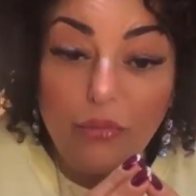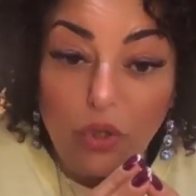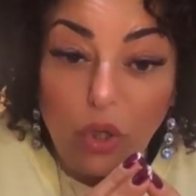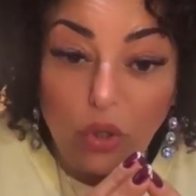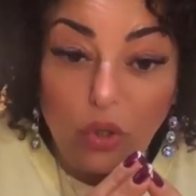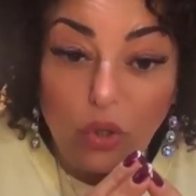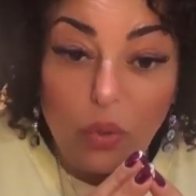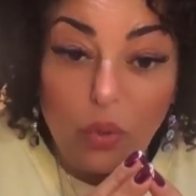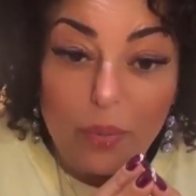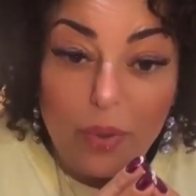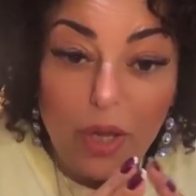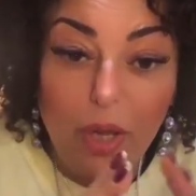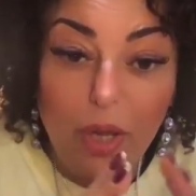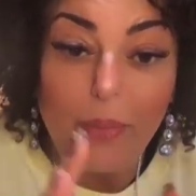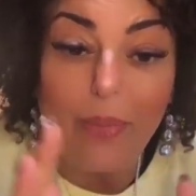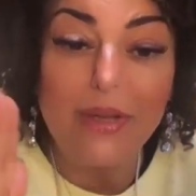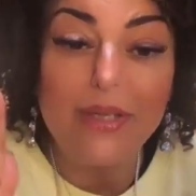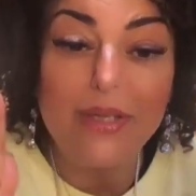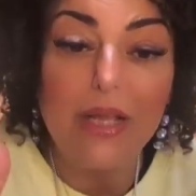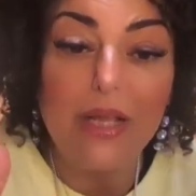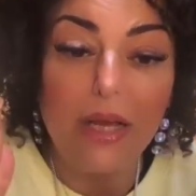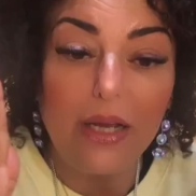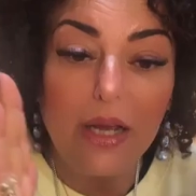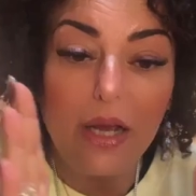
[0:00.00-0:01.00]
not on
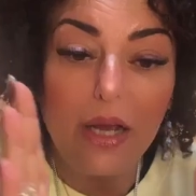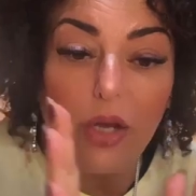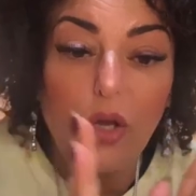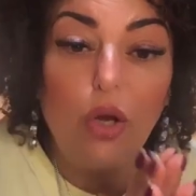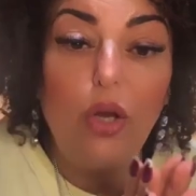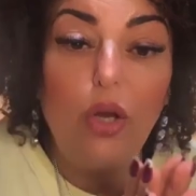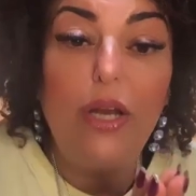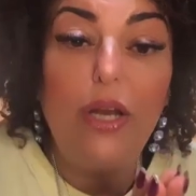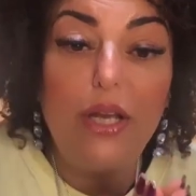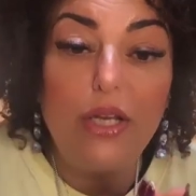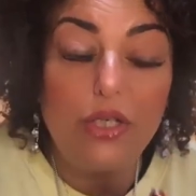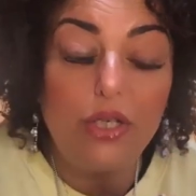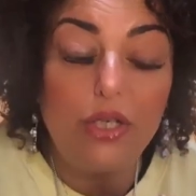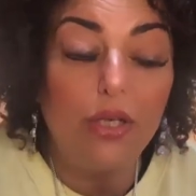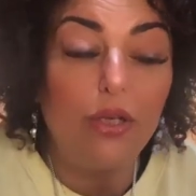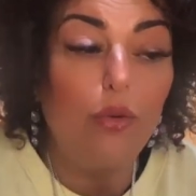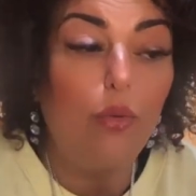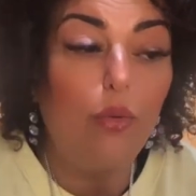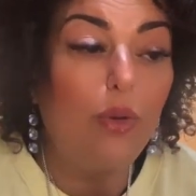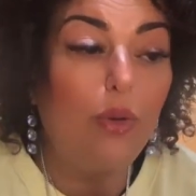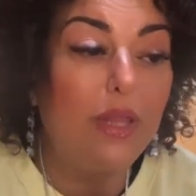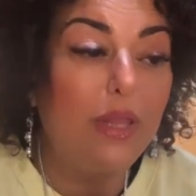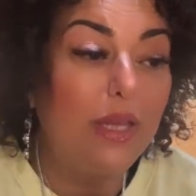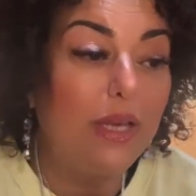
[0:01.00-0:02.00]
purpose, like a
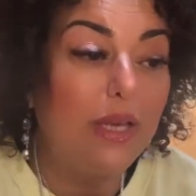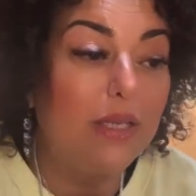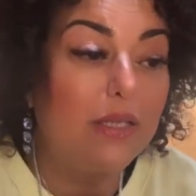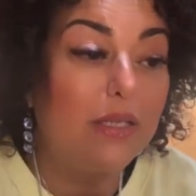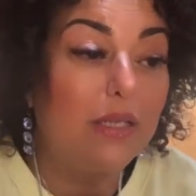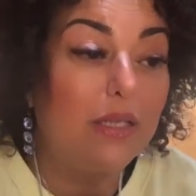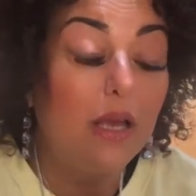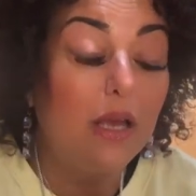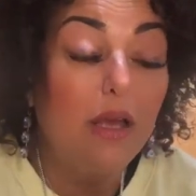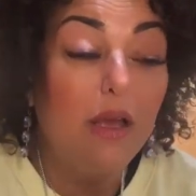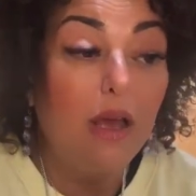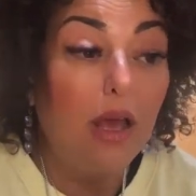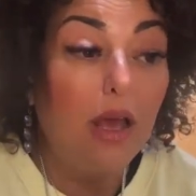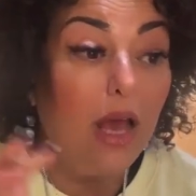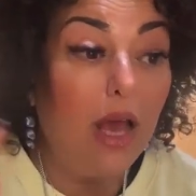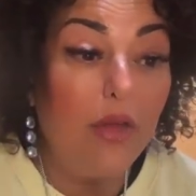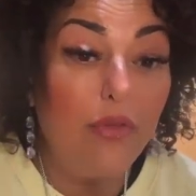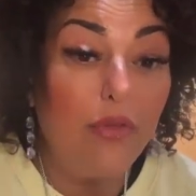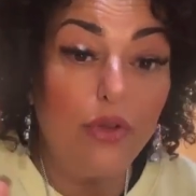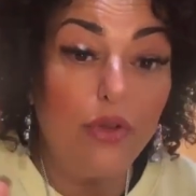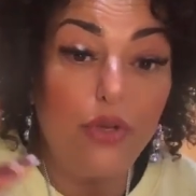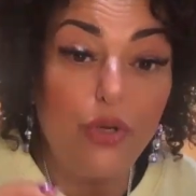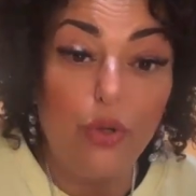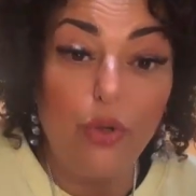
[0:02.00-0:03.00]
collision with this
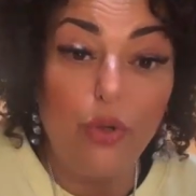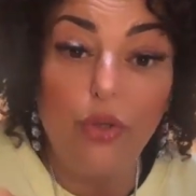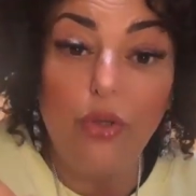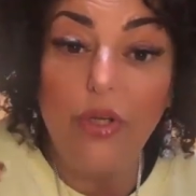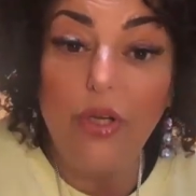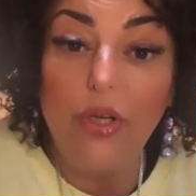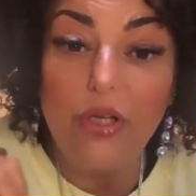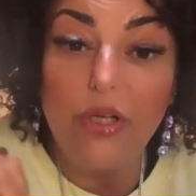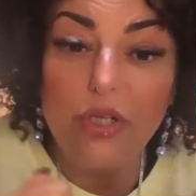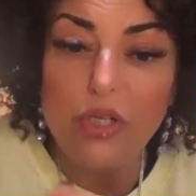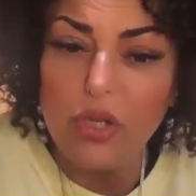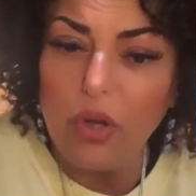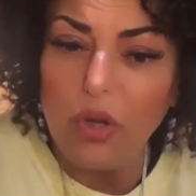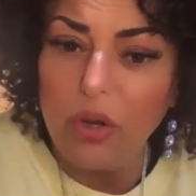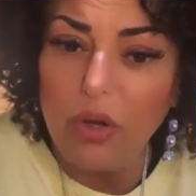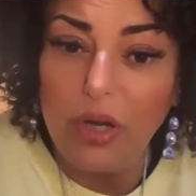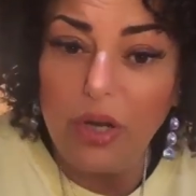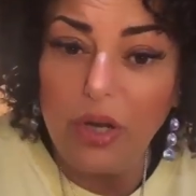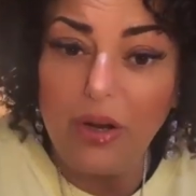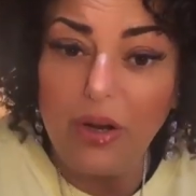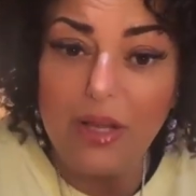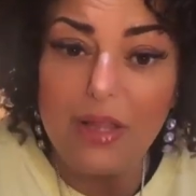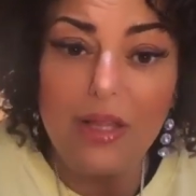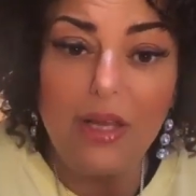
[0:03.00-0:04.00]
other dude in
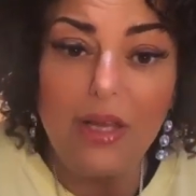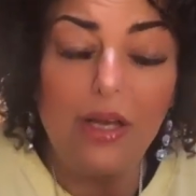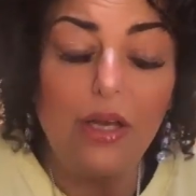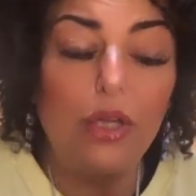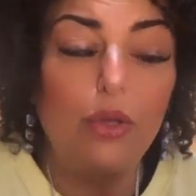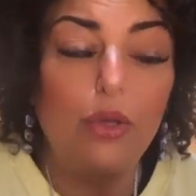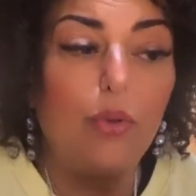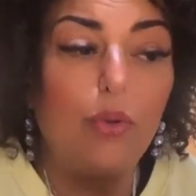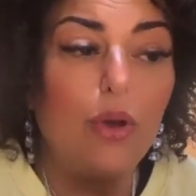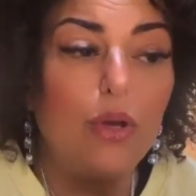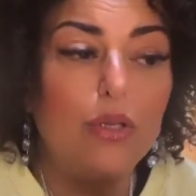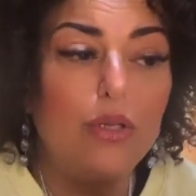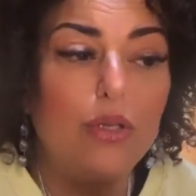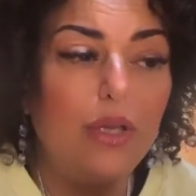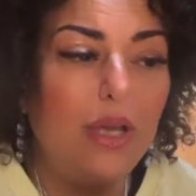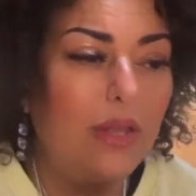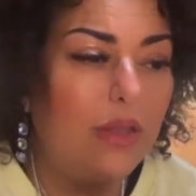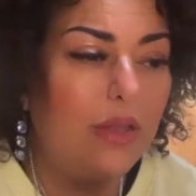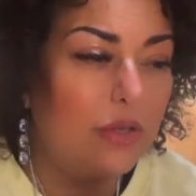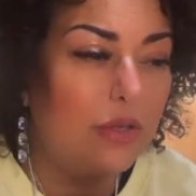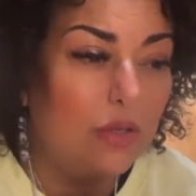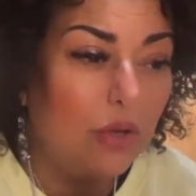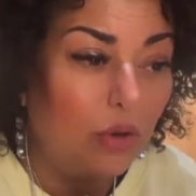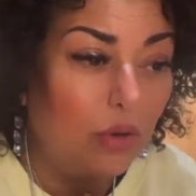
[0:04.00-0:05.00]
soccer, I think it was,
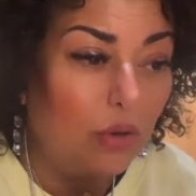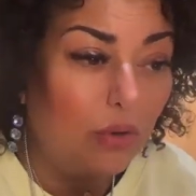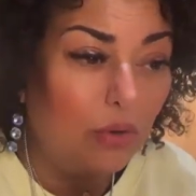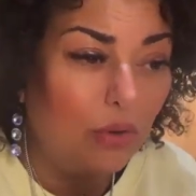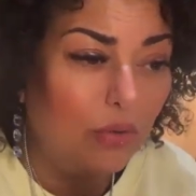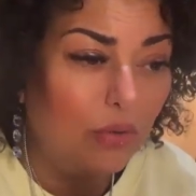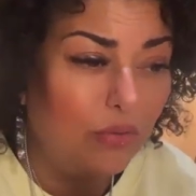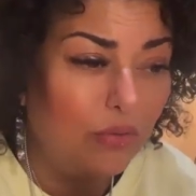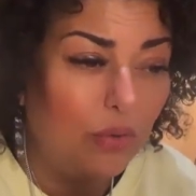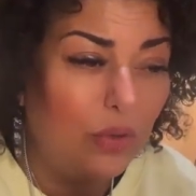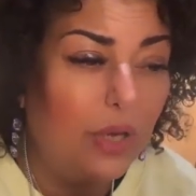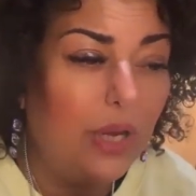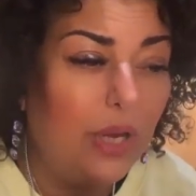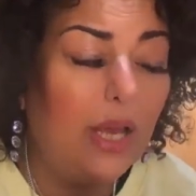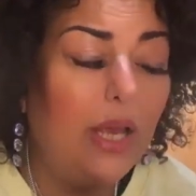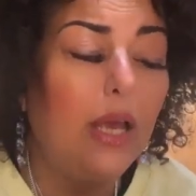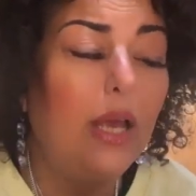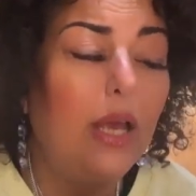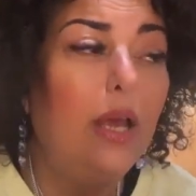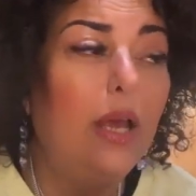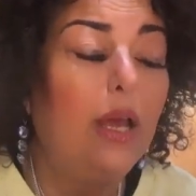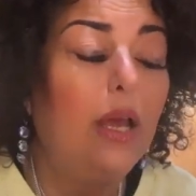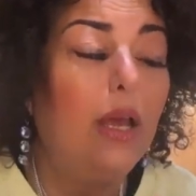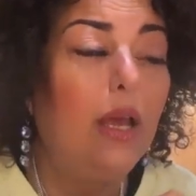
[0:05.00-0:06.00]
either soccer or footy.